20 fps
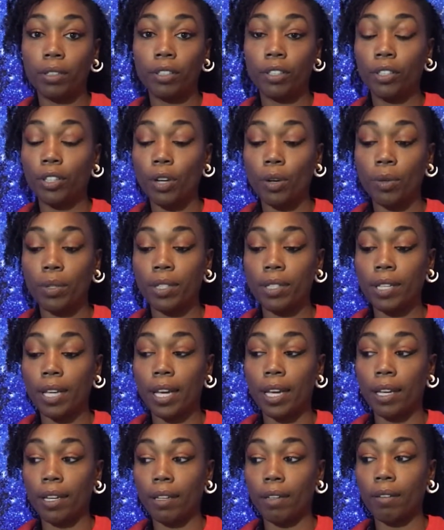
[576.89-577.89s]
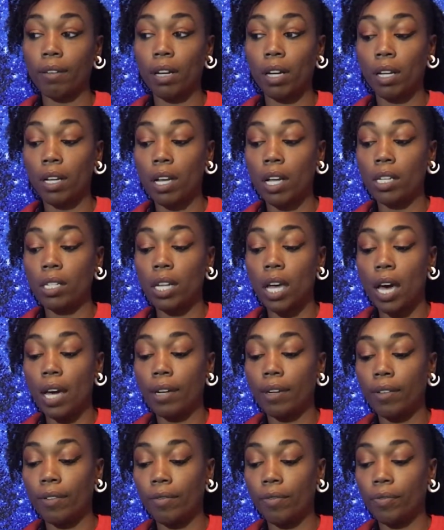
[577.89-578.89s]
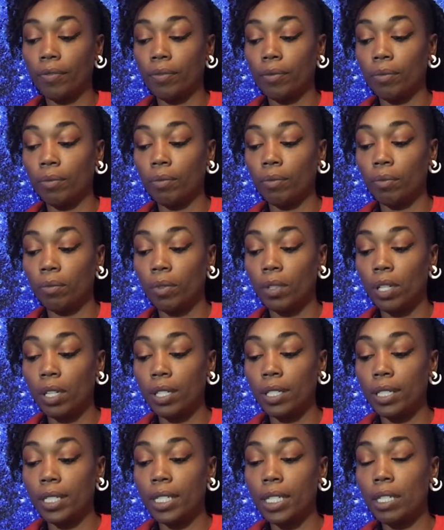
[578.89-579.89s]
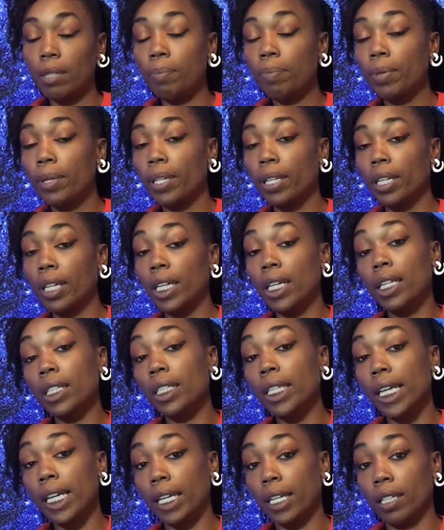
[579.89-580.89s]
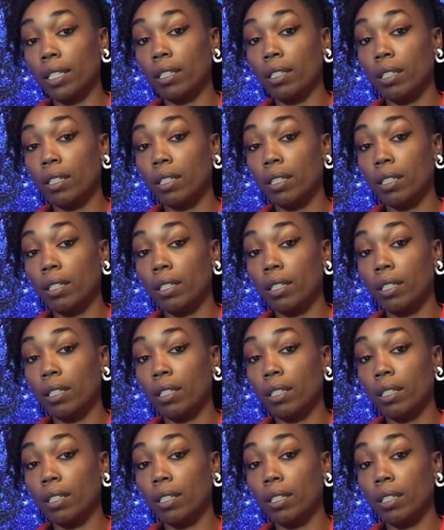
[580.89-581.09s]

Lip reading: you know, it's like a lot of deep healing.